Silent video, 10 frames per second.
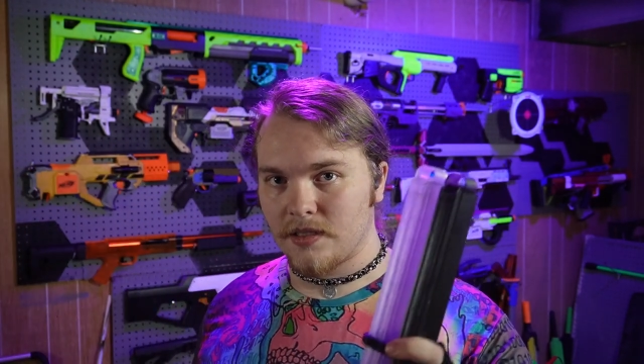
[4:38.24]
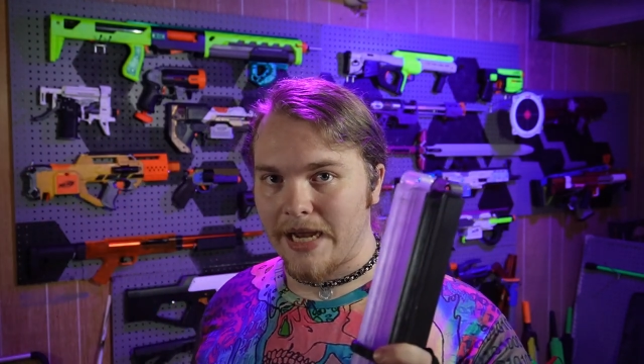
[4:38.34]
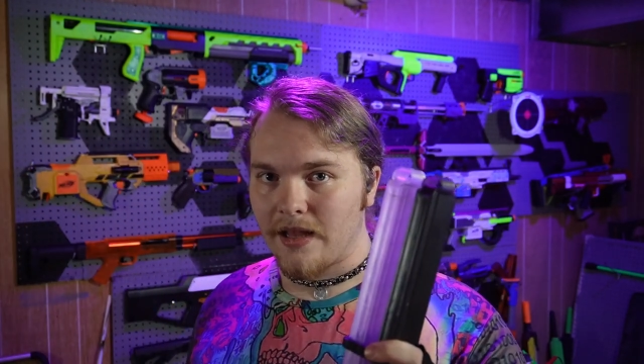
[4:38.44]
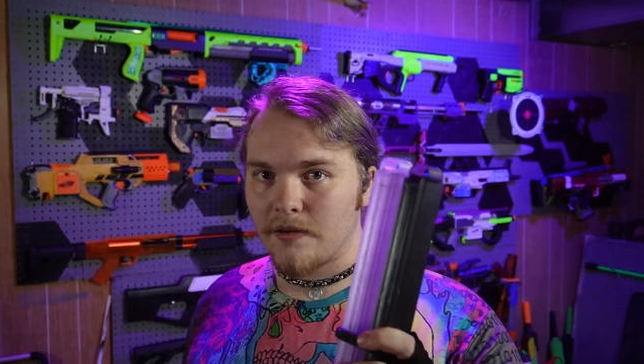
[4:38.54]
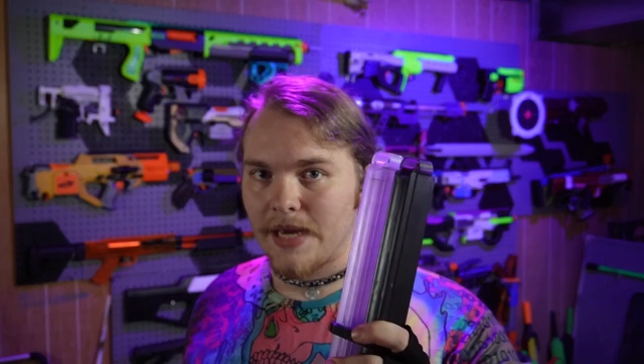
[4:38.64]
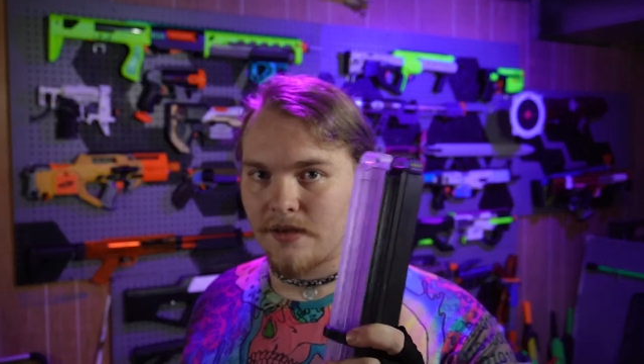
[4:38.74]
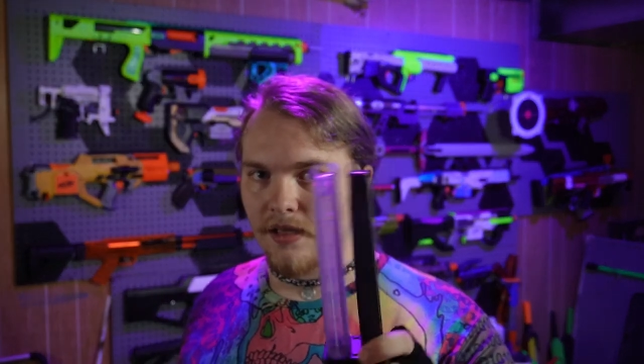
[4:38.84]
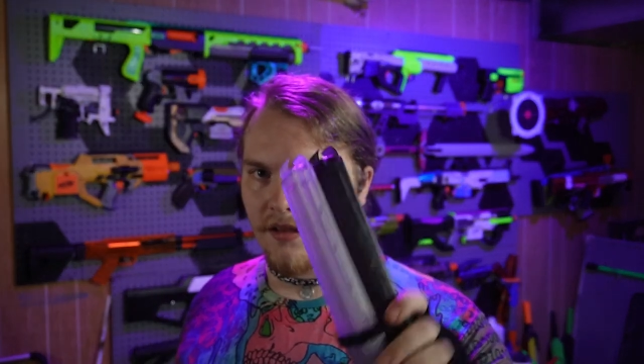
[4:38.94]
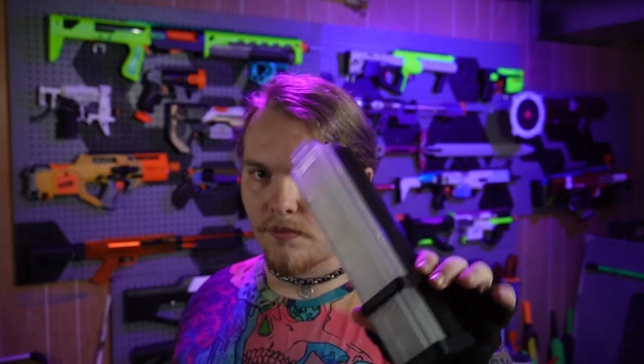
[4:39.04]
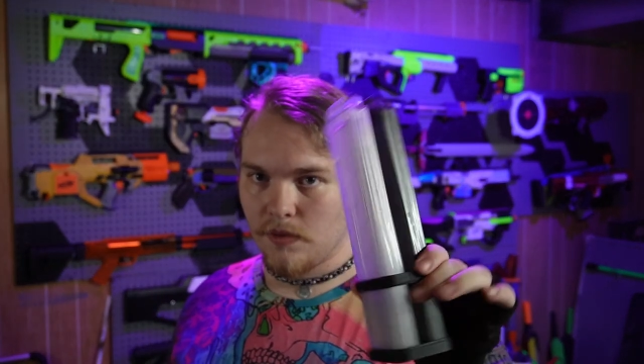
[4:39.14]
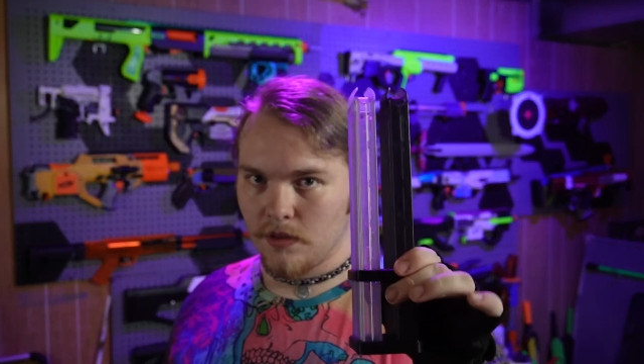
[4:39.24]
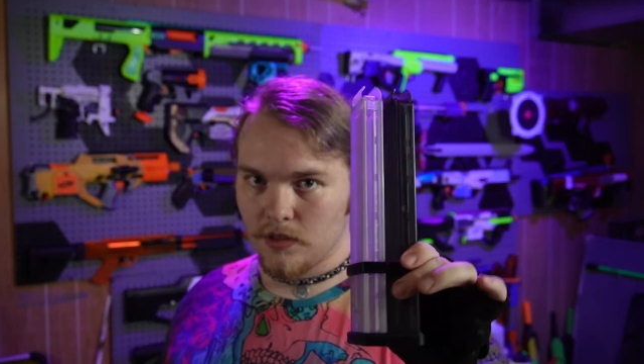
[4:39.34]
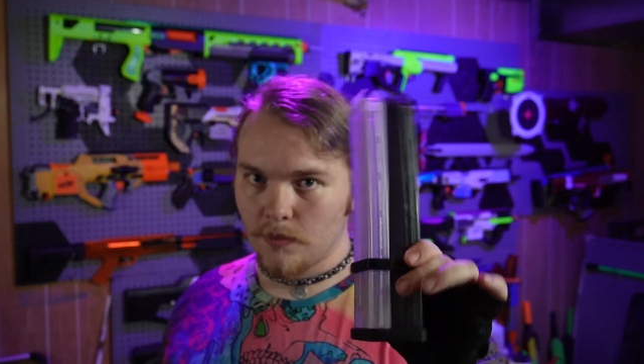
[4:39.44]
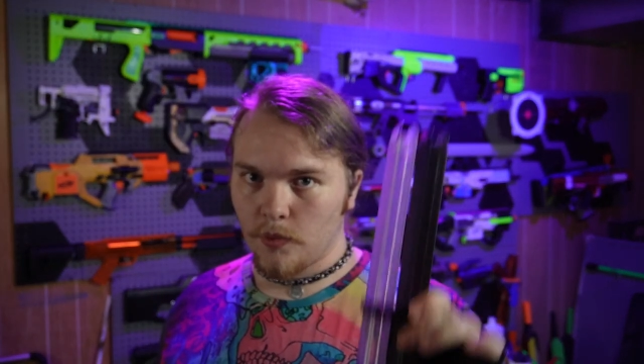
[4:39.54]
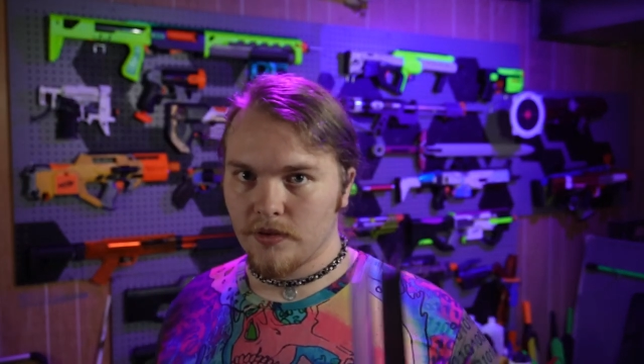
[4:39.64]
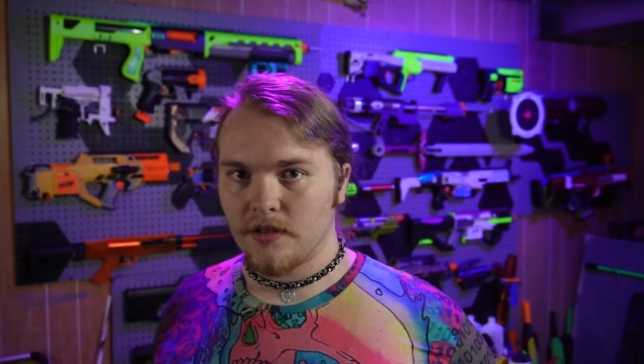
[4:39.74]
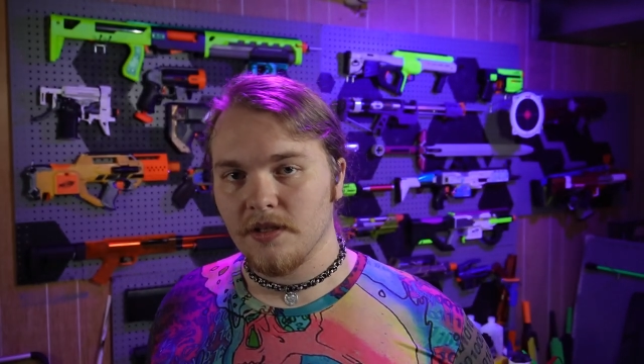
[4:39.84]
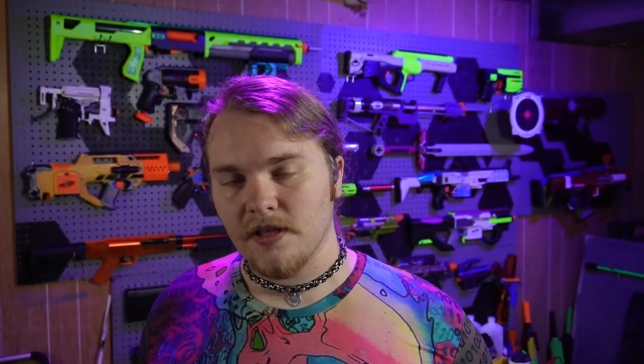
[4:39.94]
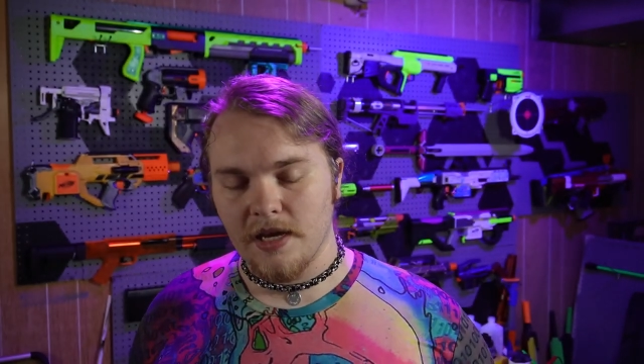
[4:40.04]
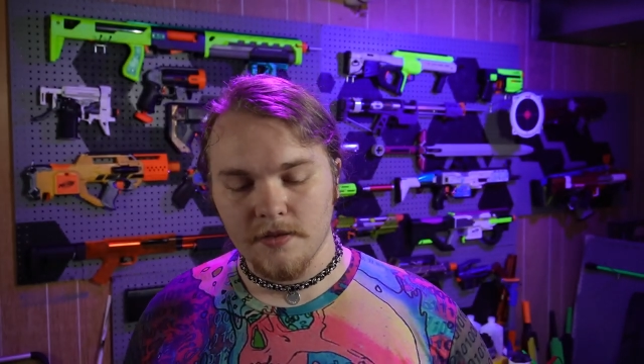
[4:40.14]
Talon magazine's double ones in
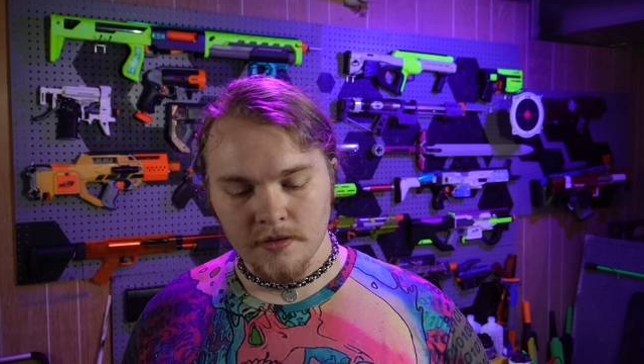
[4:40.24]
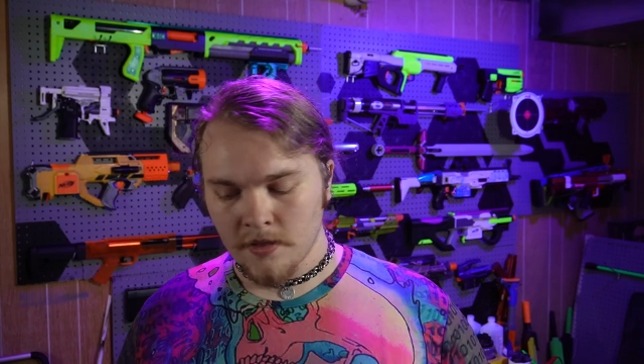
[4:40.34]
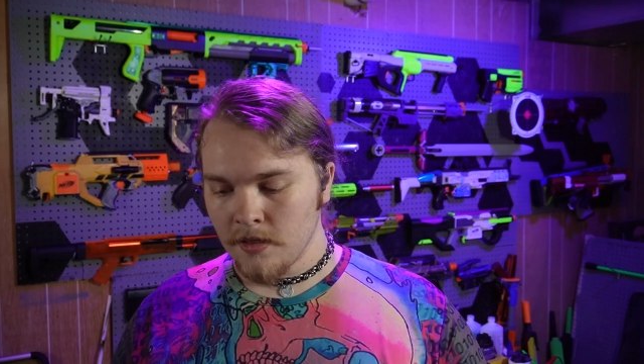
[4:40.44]
this case